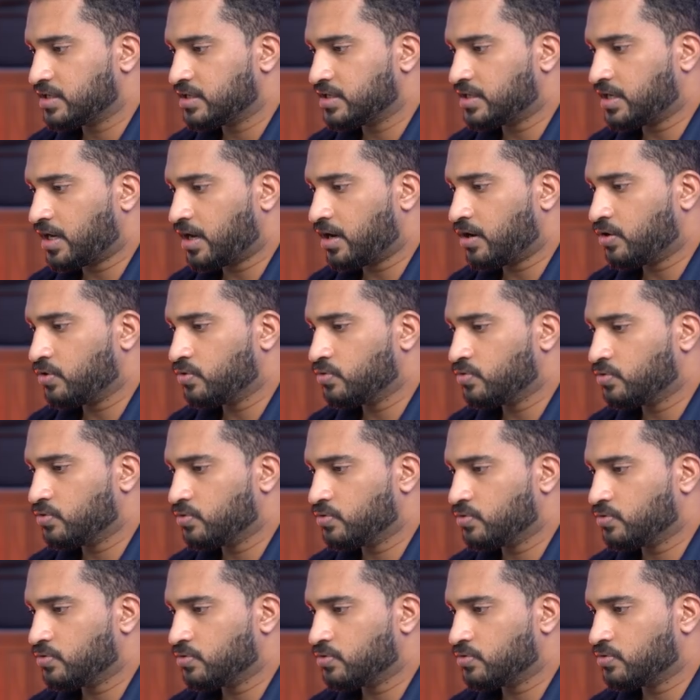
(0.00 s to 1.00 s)
Now
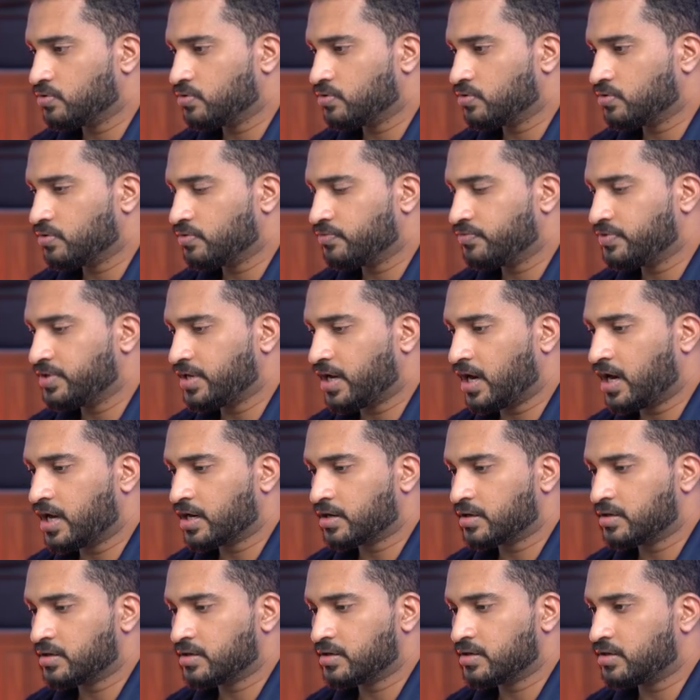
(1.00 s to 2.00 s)
we
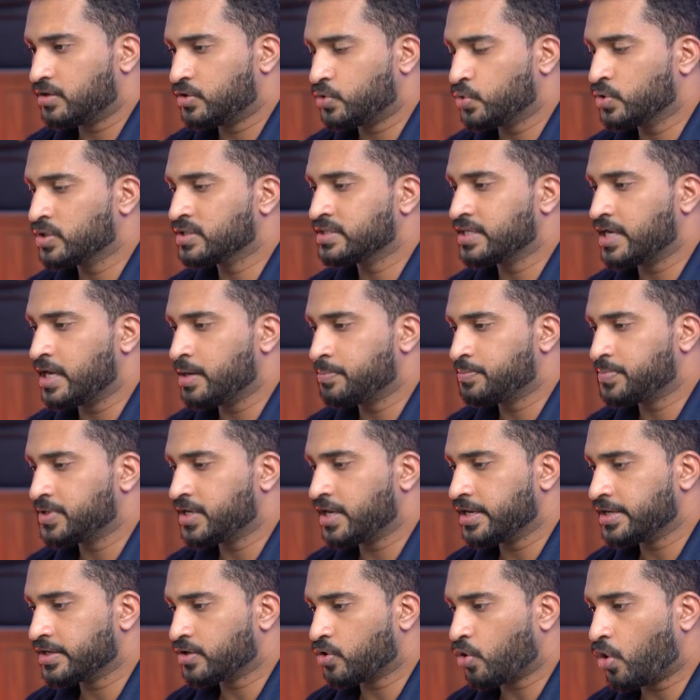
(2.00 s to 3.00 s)
are doing the
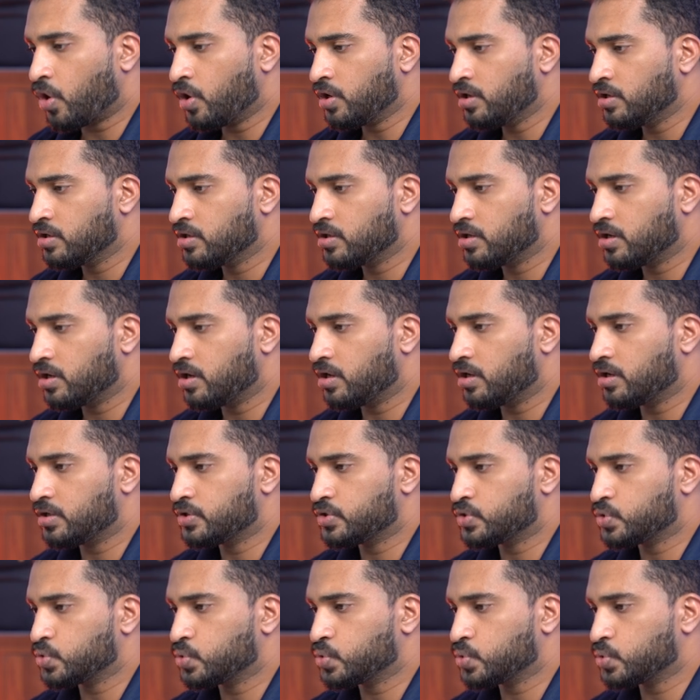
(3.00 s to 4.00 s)
API call
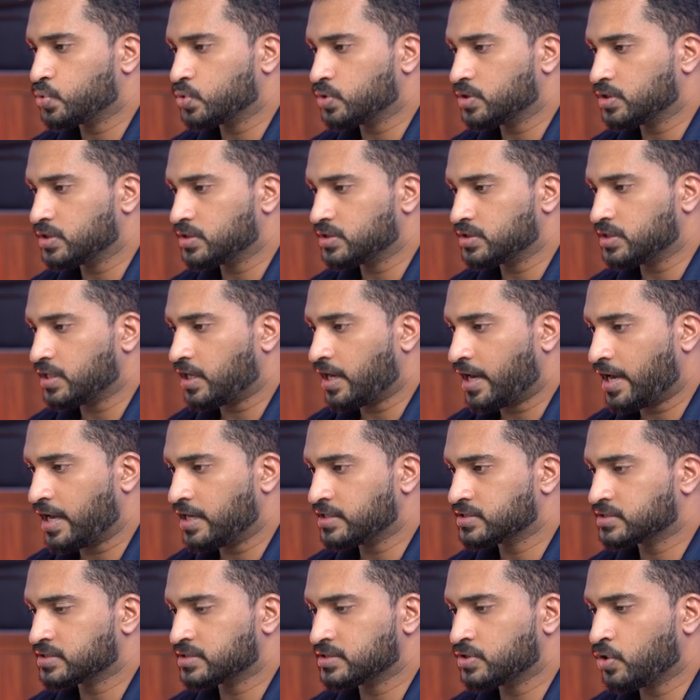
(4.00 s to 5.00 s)
to the
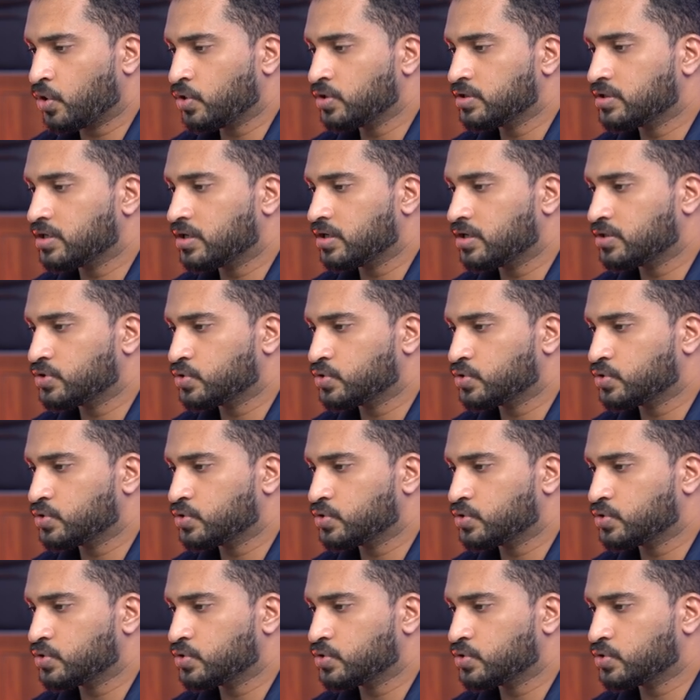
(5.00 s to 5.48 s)
Hashnode